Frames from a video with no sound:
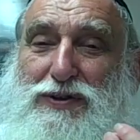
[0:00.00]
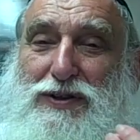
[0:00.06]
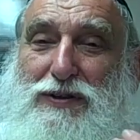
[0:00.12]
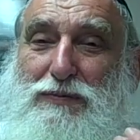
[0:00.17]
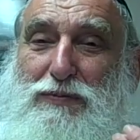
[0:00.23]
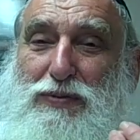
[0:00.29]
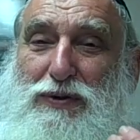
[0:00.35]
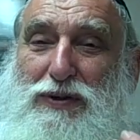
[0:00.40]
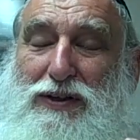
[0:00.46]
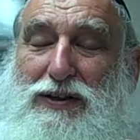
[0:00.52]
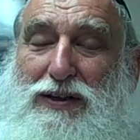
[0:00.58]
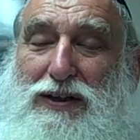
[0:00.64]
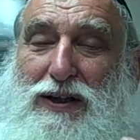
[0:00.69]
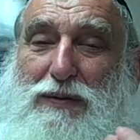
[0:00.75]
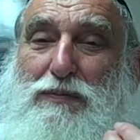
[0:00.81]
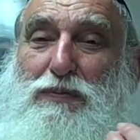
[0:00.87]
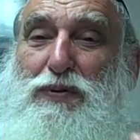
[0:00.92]
does it bring
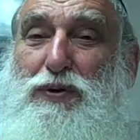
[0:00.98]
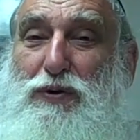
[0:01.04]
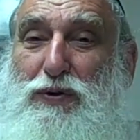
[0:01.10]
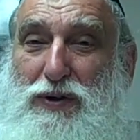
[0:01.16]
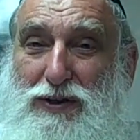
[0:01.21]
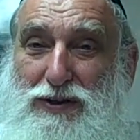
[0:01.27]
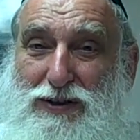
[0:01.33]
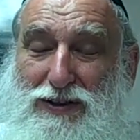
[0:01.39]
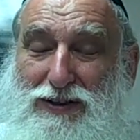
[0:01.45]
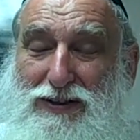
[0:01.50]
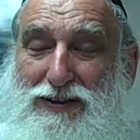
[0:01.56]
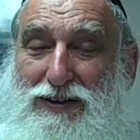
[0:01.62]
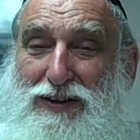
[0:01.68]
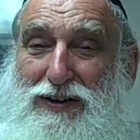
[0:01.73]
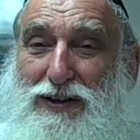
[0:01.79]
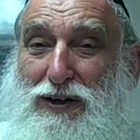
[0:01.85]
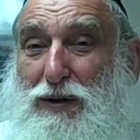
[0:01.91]
impurity
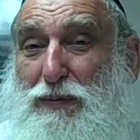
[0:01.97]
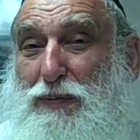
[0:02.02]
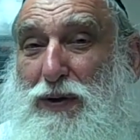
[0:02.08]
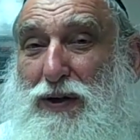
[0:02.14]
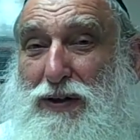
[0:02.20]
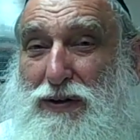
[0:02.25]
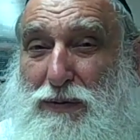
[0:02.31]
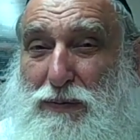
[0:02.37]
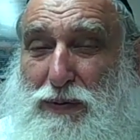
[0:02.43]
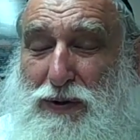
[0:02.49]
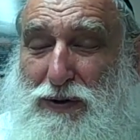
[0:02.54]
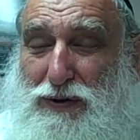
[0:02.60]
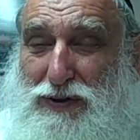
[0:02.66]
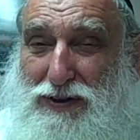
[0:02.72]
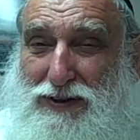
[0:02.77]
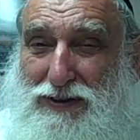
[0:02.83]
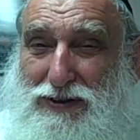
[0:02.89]
upon the
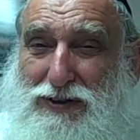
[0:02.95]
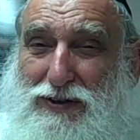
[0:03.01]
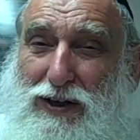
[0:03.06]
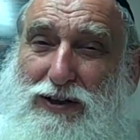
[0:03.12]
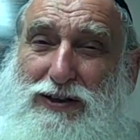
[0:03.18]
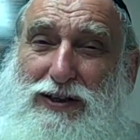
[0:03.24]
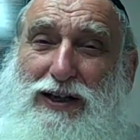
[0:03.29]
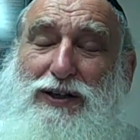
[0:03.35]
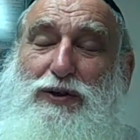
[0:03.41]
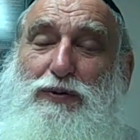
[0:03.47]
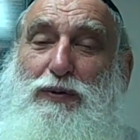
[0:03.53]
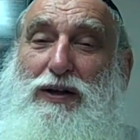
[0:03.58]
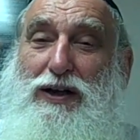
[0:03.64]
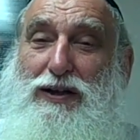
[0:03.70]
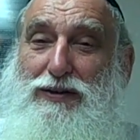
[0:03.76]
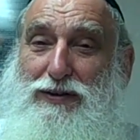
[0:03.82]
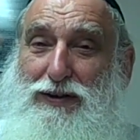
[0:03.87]
person? So I'll tell you
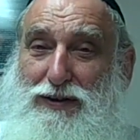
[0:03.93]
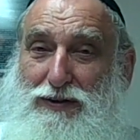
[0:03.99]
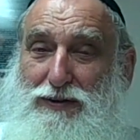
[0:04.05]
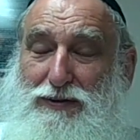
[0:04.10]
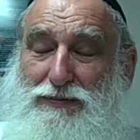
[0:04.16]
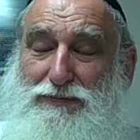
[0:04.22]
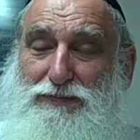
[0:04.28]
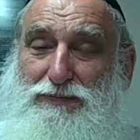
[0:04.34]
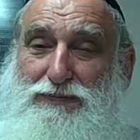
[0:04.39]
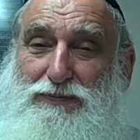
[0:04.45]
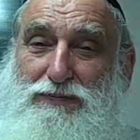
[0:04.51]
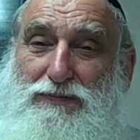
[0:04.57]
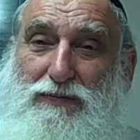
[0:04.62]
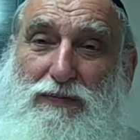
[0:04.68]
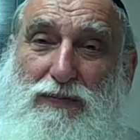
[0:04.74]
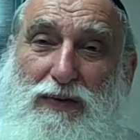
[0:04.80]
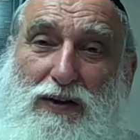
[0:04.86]
what I think.
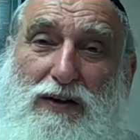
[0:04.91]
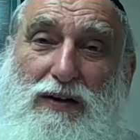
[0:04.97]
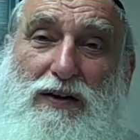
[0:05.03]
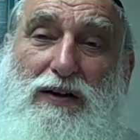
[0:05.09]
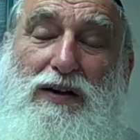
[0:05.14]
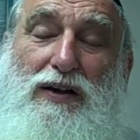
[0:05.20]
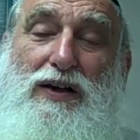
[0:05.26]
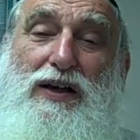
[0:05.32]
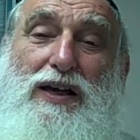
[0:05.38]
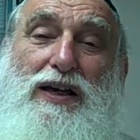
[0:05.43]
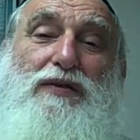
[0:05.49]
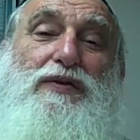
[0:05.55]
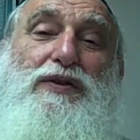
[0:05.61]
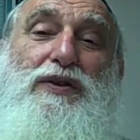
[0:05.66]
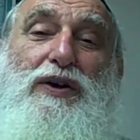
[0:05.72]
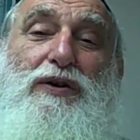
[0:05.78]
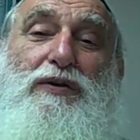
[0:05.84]

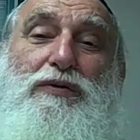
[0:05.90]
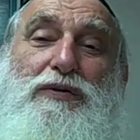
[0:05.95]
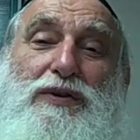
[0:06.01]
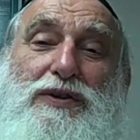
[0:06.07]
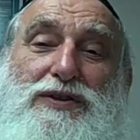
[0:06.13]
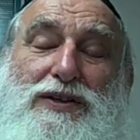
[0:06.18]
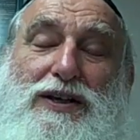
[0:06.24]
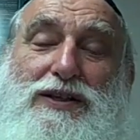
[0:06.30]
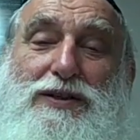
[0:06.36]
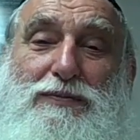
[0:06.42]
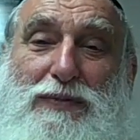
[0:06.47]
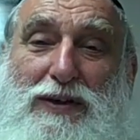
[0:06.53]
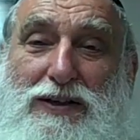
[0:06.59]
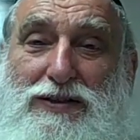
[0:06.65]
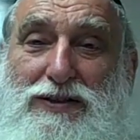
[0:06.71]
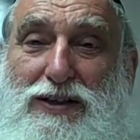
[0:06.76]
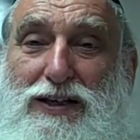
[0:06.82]
Even though this
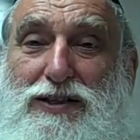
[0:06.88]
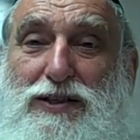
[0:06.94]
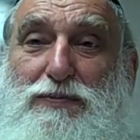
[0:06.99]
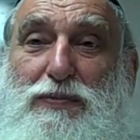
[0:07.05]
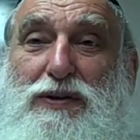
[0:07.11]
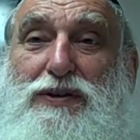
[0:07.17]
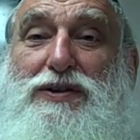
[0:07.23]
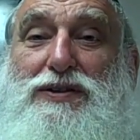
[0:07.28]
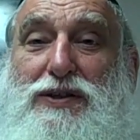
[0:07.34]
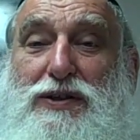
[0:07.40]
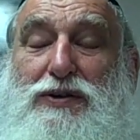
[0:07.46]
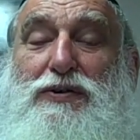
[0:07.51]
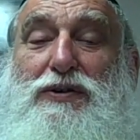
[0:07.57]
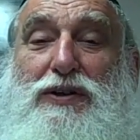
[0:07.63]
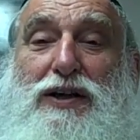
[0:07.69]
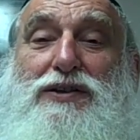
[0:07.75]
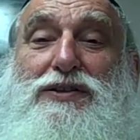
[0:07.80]
doesn't make sense, but this
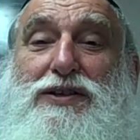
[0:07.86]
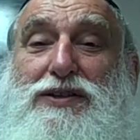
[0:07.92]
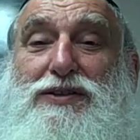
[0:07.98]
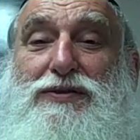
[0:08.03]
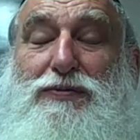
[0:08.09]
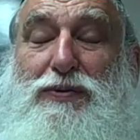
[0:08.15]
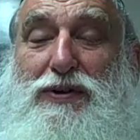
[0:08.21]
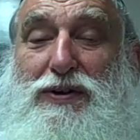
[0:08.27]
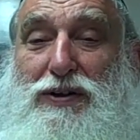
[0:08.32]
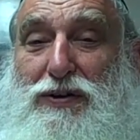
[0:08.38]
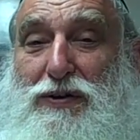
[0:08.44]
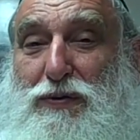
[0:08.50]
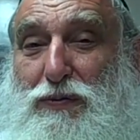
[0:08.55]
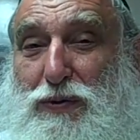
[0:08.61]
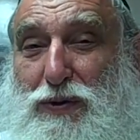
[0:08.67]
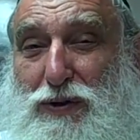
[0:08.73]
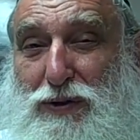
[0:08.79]
exists within
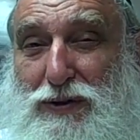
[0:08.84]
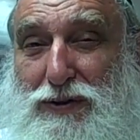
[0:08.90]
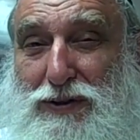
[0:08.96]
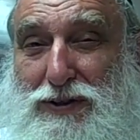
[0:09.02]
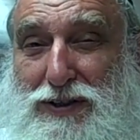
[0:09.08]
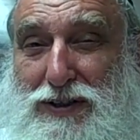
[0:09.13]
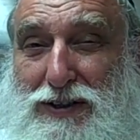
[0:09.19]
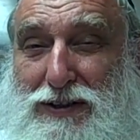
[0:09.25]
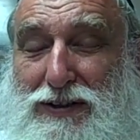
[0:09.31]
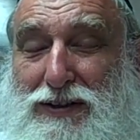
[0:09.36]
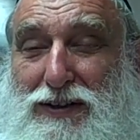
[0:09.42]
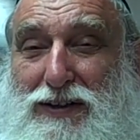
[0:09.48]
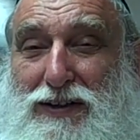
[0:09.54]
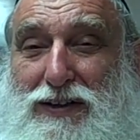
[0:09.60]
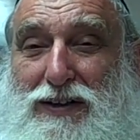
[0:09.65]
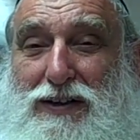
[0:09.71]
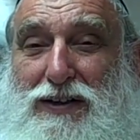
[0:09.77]
the world. You see,
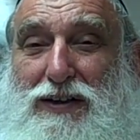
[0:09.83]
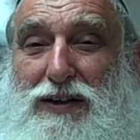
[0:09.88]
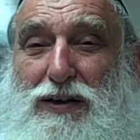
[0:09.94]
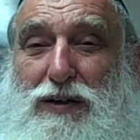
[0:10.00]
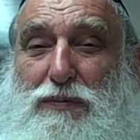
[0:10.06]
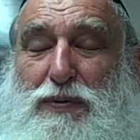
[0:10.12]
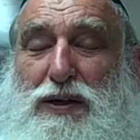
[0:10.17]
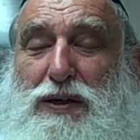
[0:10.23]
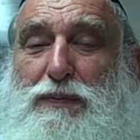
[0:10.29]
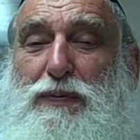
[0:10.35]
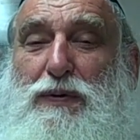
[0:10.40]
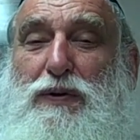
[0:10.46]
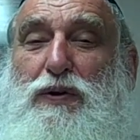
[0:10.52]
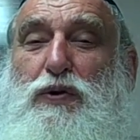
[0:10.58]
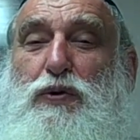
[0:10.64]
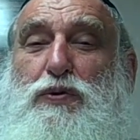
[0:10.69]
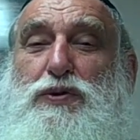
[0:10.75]

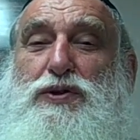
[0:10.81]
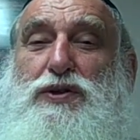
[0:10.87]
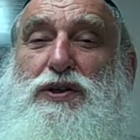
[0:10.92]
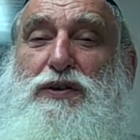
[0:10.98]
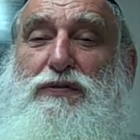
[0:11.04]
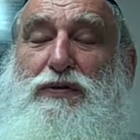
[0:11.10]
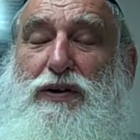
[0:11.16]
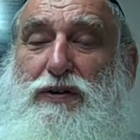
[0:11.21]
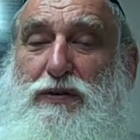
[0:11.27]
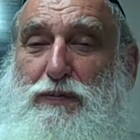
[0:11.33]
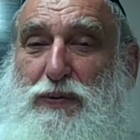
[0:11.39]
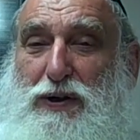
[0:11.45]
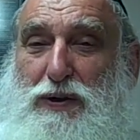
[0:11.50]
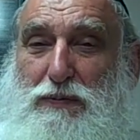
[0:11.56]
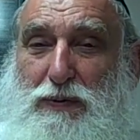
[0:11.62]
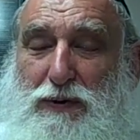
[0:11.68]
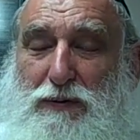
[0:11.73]
people who serve other
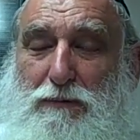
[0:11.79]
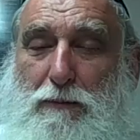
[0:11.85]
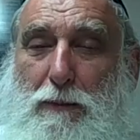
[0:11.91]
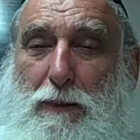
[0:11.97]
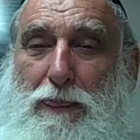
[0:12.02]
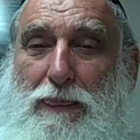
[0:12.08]
people,